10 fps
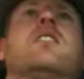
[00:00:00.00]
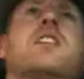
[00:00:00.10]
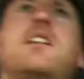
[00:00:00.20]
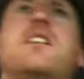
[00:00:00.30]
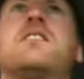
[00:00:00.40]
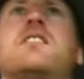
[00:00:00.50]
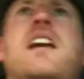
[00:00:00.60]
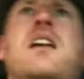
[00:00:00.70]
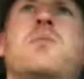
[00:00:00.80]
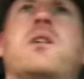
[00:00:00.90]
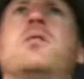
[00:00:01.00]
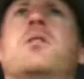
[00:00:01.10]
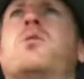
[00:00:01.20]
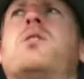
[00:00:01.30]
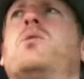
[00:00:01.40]
I can understand, but you
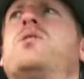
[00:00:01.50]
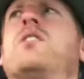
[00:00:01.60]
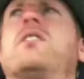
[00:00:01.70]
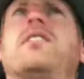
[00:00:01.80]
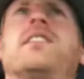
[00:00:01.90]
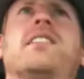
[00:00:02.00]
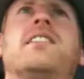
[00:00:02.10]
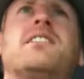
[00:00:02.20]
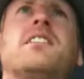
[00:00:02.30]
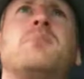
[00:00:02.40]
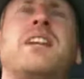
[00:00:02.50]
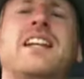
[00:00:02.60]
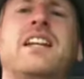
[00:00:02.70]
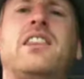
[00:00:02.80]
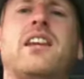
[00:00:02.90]
know, this doesn't
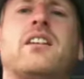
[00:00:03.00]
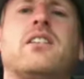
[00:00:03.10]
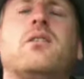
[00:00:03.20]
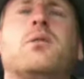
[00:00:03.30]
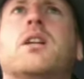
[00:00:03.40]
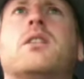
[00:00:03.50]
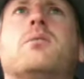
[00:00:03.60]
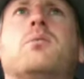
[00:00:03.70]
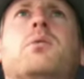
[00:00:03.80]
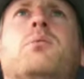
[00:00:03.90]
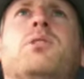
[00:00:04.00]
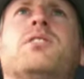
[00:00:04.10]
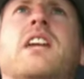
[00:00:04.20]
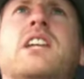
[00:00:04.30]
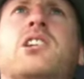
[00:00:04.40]
mean anything, you know,
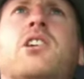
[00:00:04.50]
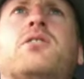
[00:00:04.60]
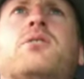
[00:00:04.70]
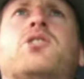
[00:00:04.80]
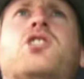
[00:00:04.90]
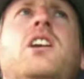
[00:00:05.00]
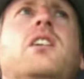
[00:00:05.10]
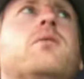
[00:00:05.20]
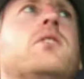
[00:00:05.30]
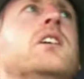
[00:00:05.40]
what's it actually going to achieve?